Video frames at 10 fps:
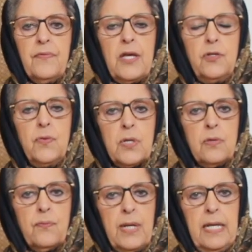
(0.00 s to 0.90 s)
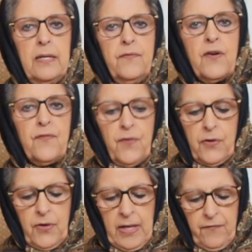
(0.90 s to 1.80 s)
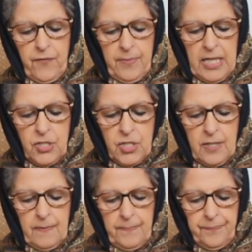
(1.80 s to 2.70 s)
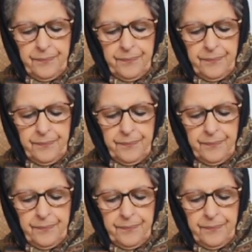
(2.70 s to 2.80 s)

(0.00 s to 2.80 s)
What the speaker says: that you can read for further information.